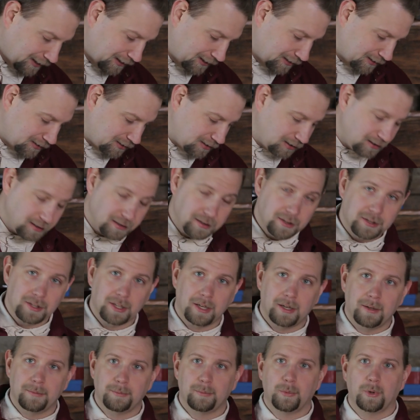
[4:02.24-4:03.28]
is
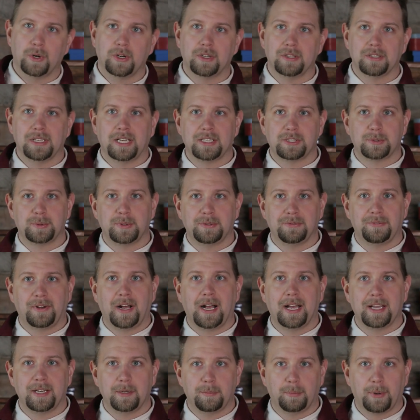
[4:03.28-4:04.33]
some more or less
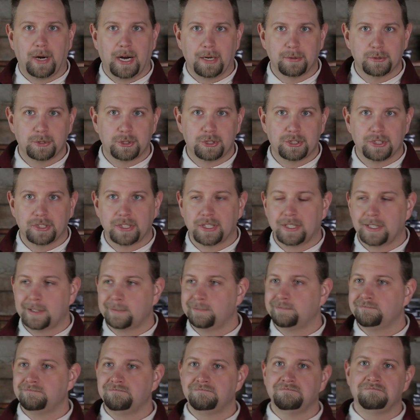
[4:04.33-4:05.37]
refined brown sugar.
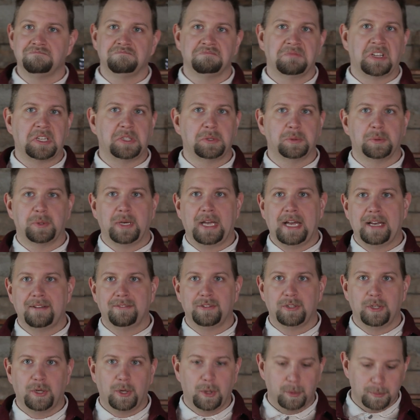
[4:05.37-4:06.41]
That's what we have
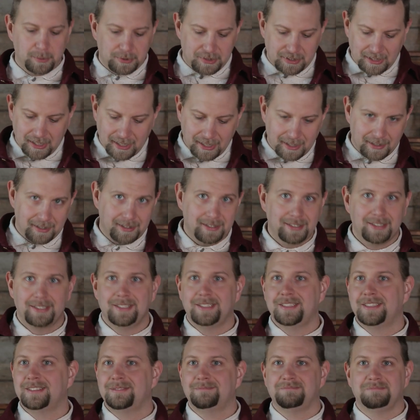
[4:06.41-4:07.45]
in the homestead.
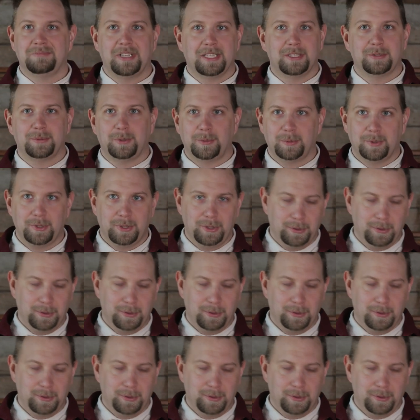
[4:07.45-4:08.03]
That's what we're